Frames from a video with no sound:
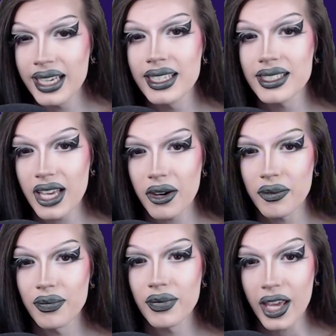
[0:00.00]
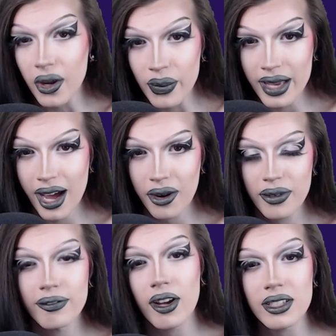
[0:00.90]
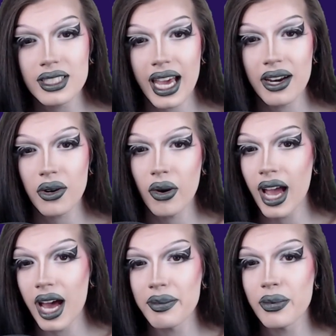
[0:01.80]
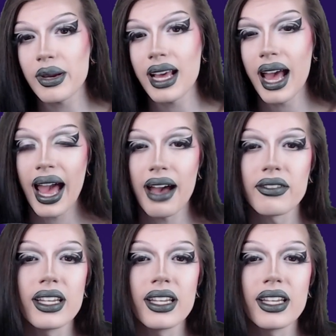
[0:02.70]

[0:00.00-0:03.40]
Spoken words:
So here we go. First category up, we have